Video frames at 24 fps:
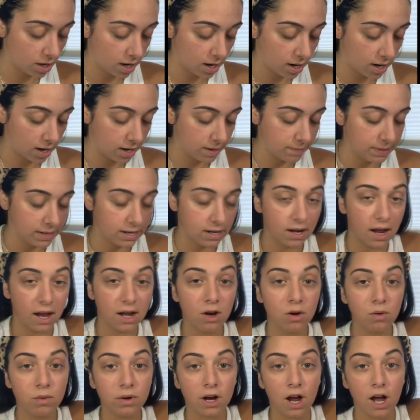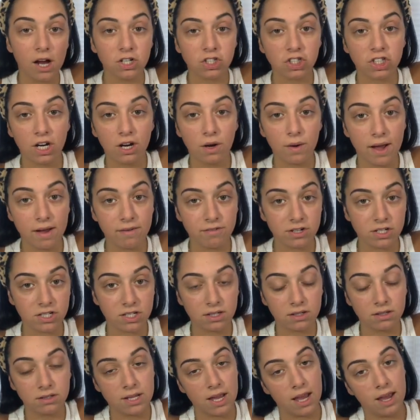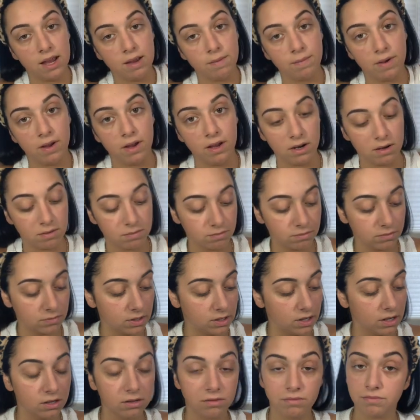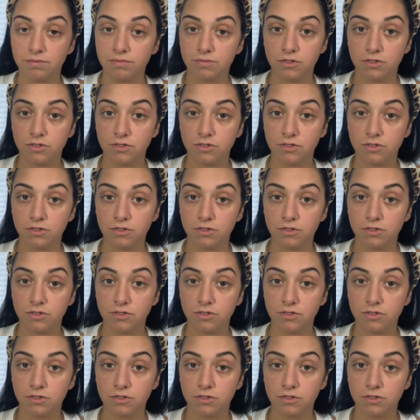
I mean, I don't wear eyeshadow every single day, but I'm gonna